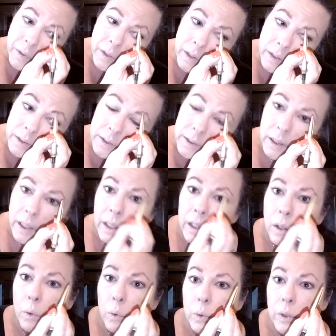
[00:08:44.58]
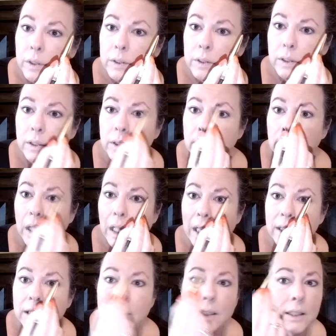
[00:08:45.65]
This side always looks
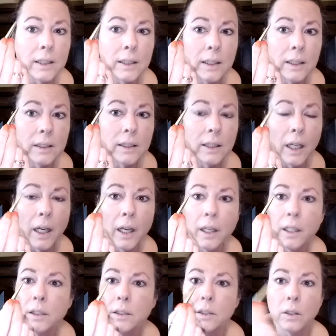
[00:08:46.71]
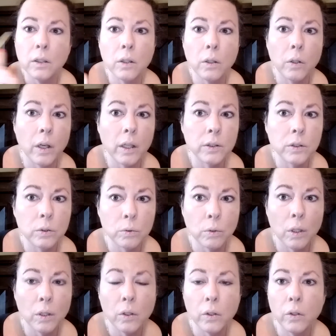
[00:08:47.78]
less than this side, so I
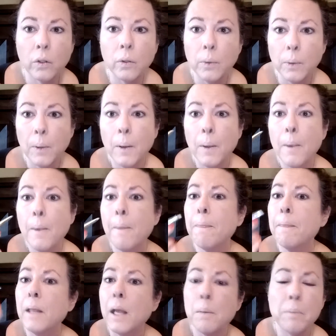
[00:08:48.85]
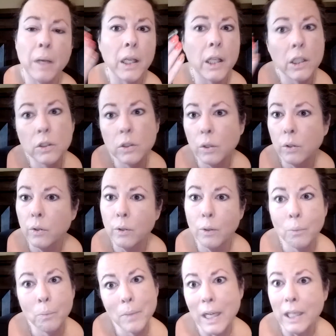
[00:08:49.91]
struggle making sure they're
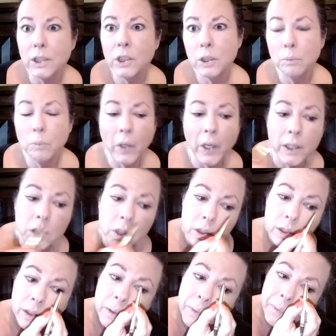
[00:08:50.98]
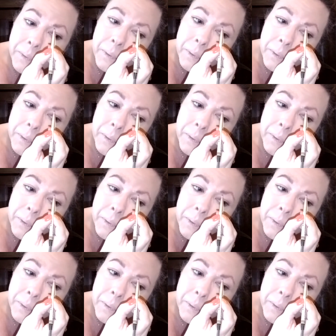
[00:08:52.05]
matchy.